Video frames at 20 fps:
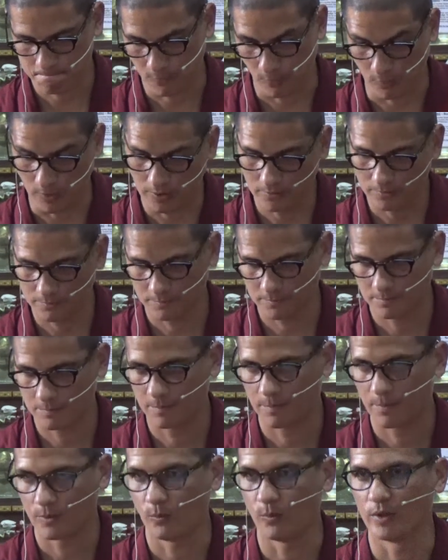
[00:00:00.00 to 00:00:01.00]
well,
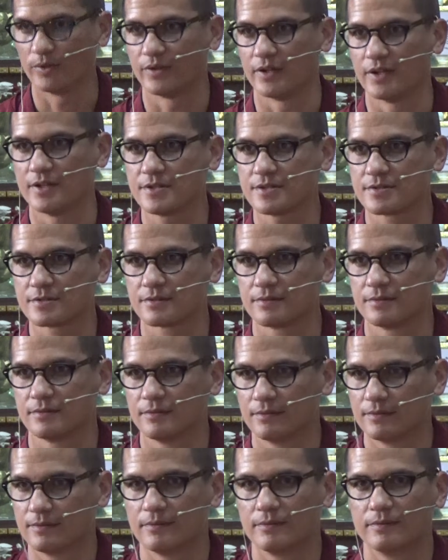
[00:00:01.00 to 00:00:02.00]
what does
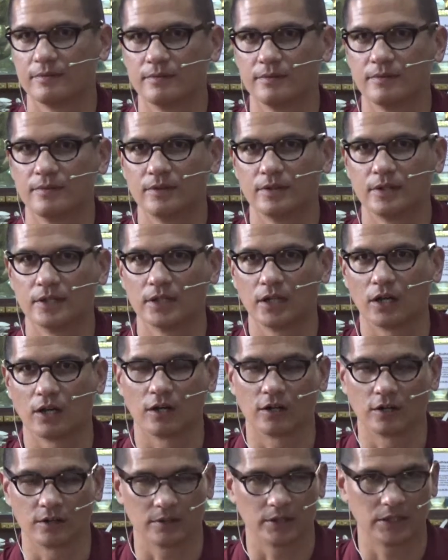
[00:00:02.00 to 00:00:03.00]

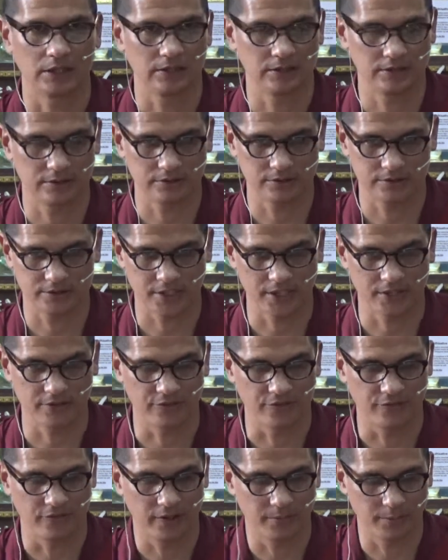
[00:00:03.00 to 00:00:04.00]
our state of
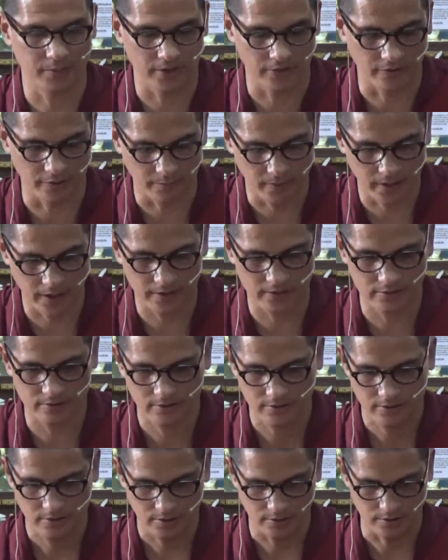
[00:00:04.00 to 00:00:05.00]
development of the mind
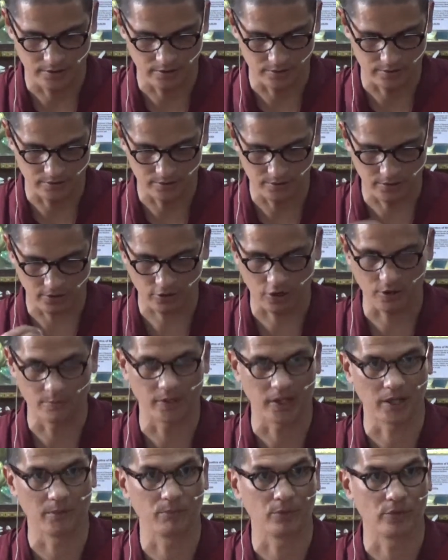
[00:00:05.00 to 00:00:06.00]
the
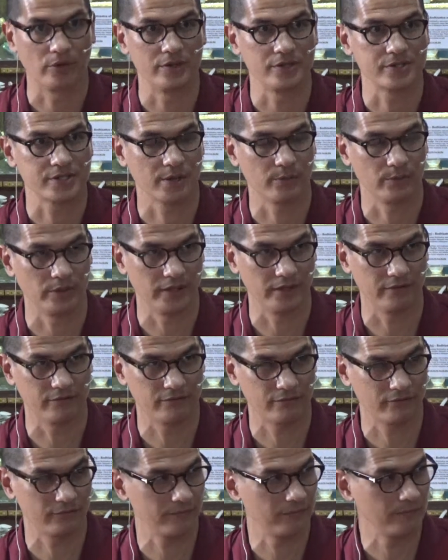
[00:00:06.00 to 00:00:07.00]
karmic imprints that
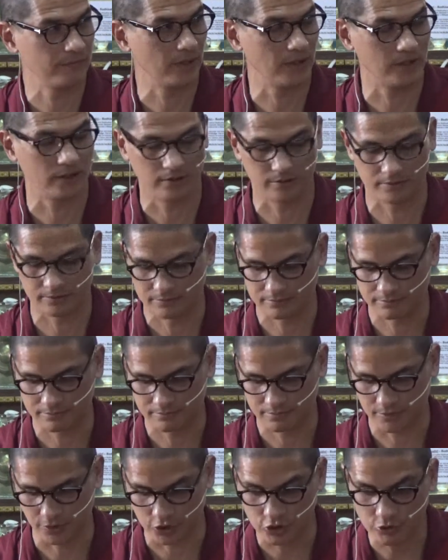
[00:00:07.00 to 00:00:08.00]
we've
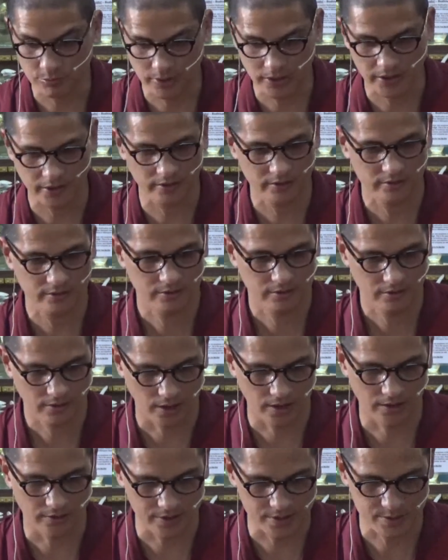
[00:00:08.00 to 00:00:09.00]
accumulated
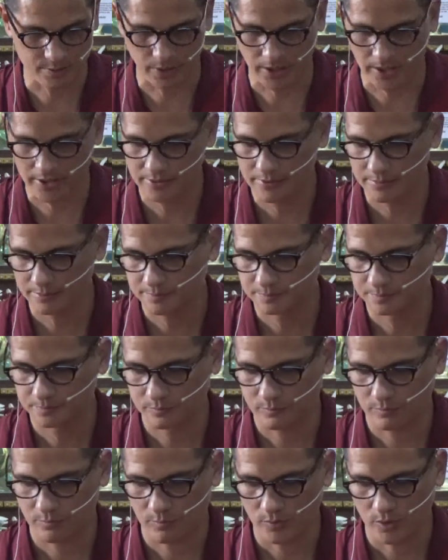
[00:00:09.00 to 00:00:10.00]
on this mind.
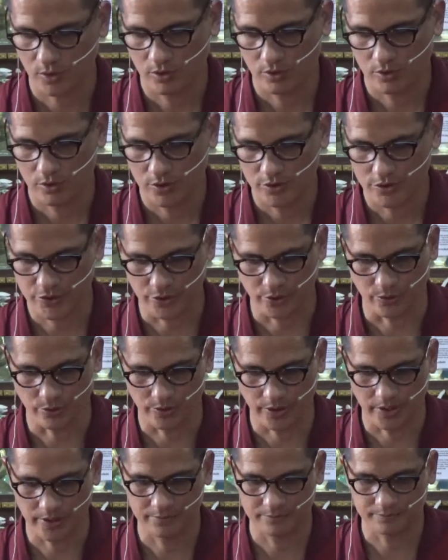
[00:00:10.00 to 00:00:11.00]
So
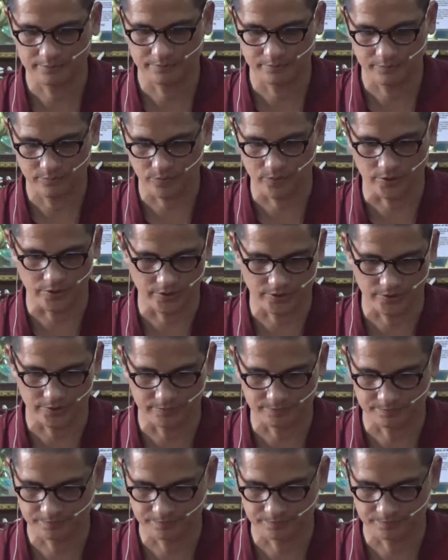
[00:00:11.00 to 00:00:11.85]
then the